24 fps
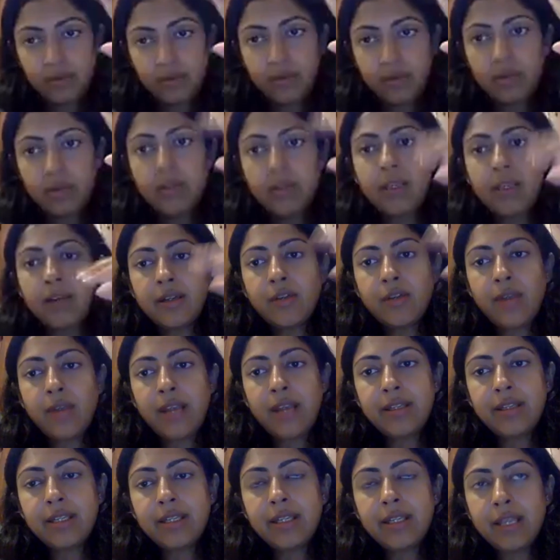Yeah, now
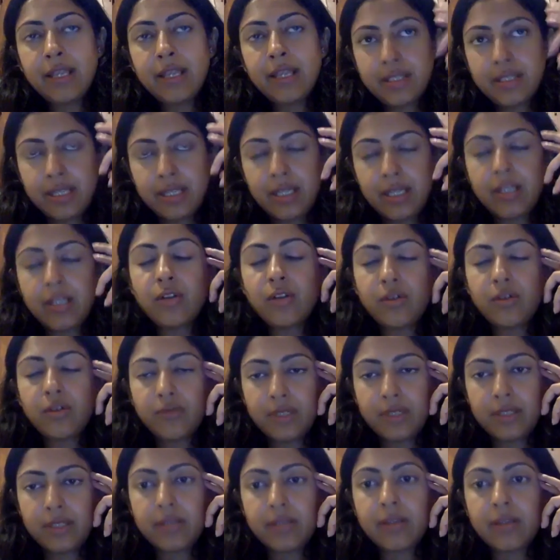hanging has taken
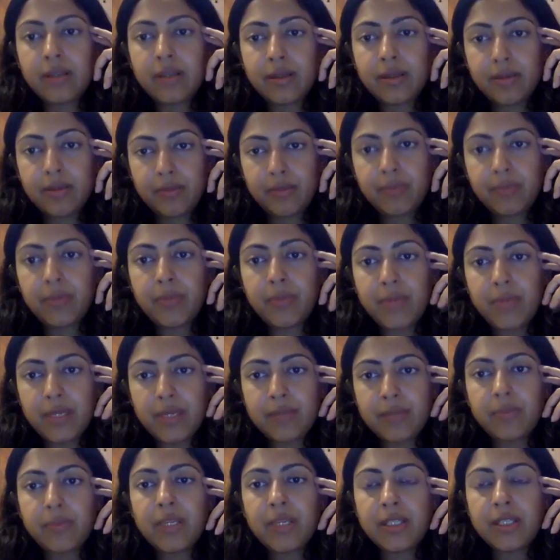over
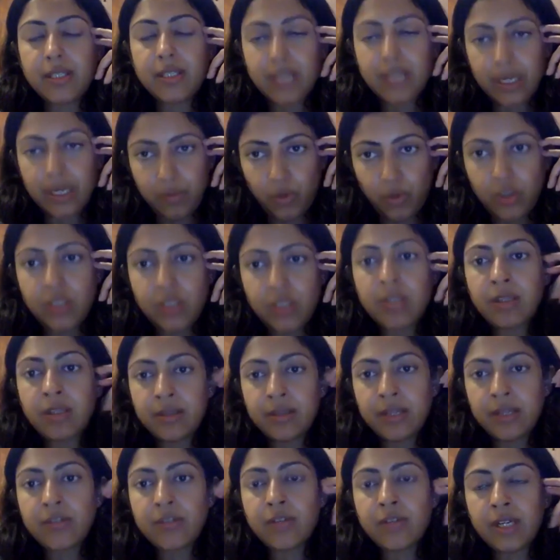pesticide poisoning.
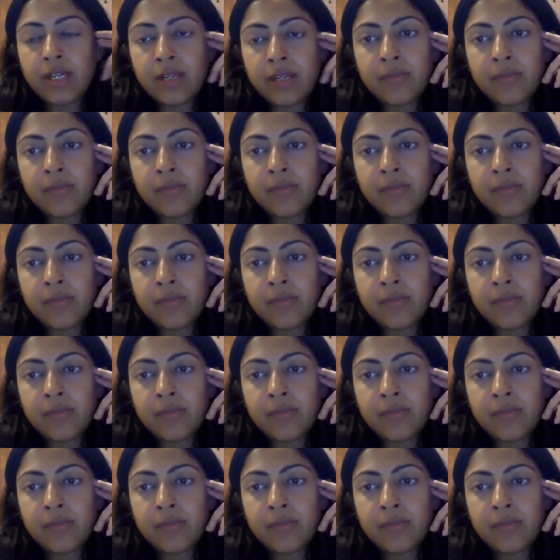That's right.